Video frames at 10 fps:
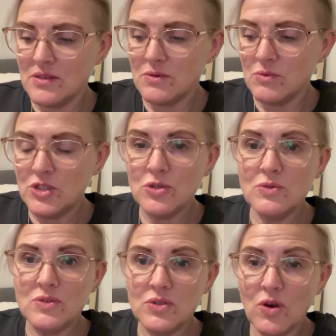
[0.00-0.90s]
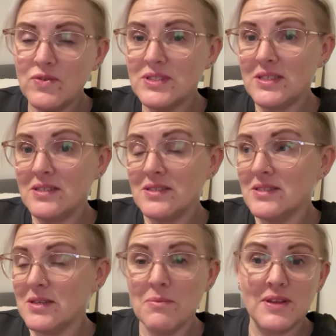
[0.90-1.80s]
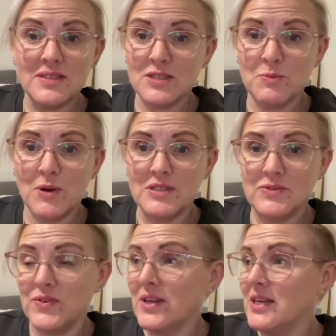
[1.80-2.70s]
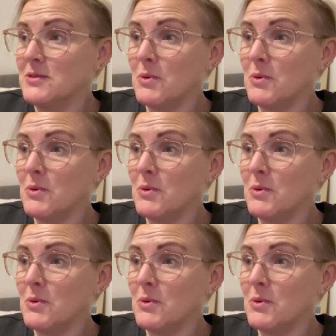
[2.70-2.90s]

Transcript: we do, obviously, some things are surprises for the kids,